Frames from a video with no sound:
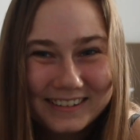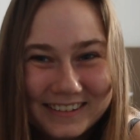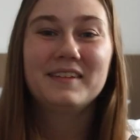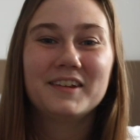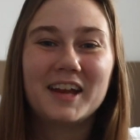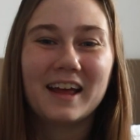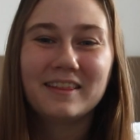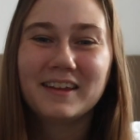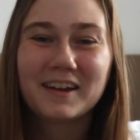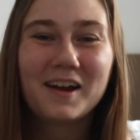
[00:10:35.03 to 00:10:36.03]
So yeah,
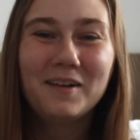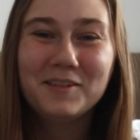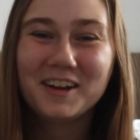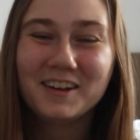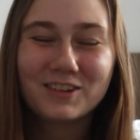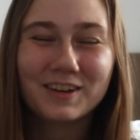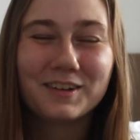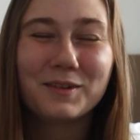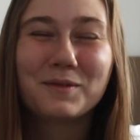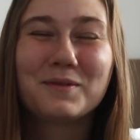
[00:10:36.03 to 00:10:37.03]
the
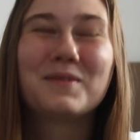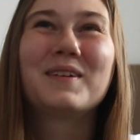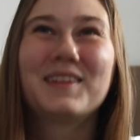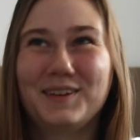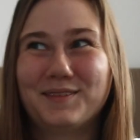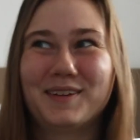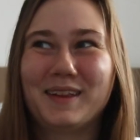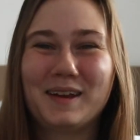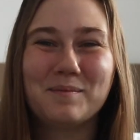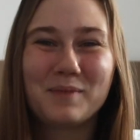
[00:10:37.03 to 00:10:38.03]
accommodation
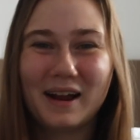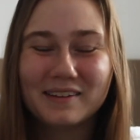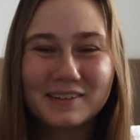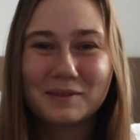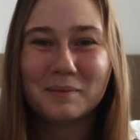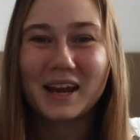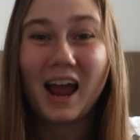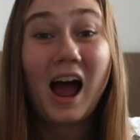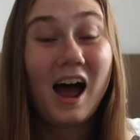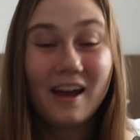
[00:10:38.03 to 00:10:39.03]
really impressed me.
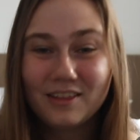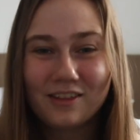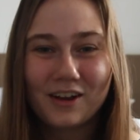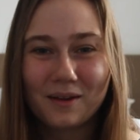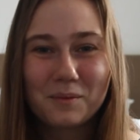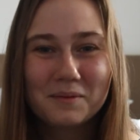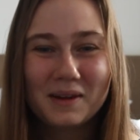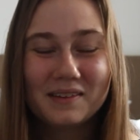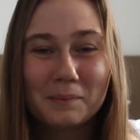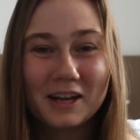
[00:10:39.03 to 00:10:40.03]
I thought I would
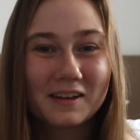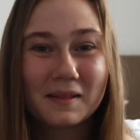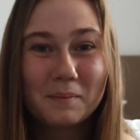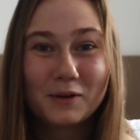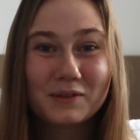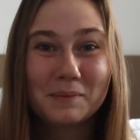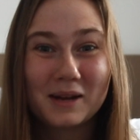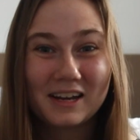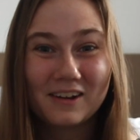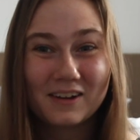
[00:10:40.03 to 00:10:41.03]
be spending the most
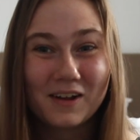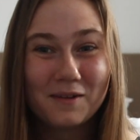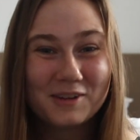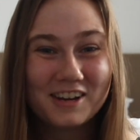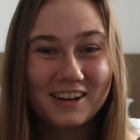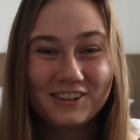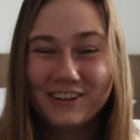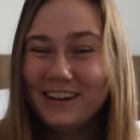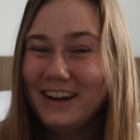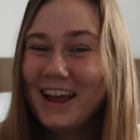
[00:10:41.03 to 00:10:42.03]
money on
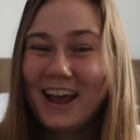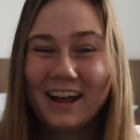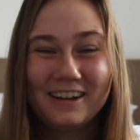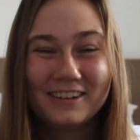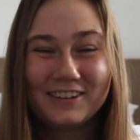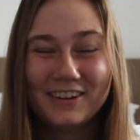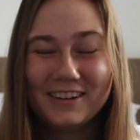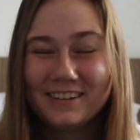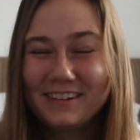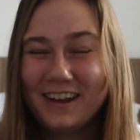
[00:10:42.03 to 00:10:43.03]
accommodation, and it
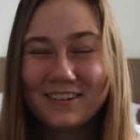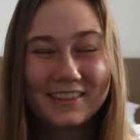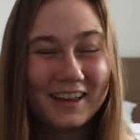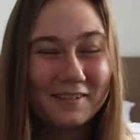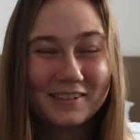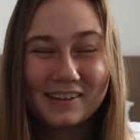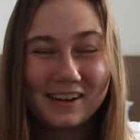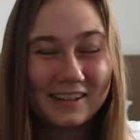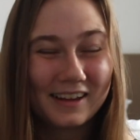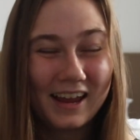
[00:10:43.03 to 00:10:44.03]
turns out that was
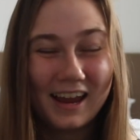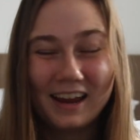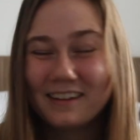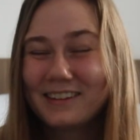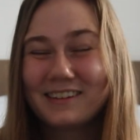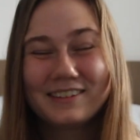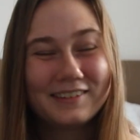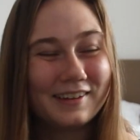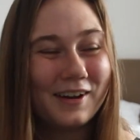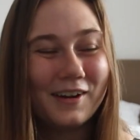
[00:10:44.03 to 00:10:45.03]
not the case.
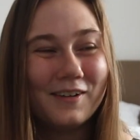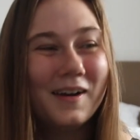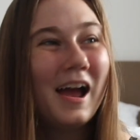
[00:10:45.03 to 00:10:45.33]
So